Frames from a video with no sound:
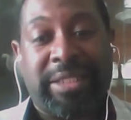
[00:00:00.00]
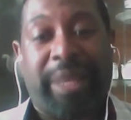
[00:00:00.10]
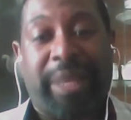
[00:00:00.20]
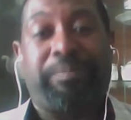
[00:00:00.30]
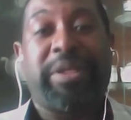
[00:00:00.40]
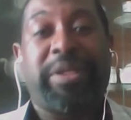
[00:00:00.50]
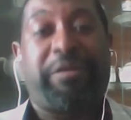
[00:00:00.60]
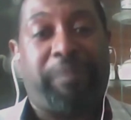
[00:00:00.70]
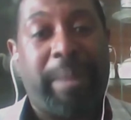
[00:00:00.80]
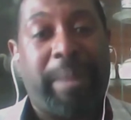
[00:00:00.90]
as being a
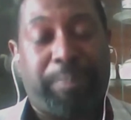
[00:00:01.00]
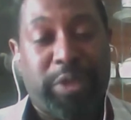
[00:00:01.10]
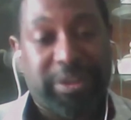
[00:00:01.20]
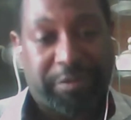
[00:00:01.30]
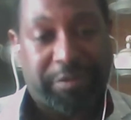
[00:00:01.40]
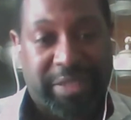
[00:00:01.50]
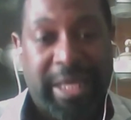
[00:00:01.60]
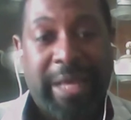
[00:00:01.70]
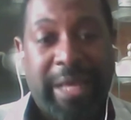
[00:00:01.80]
former police officer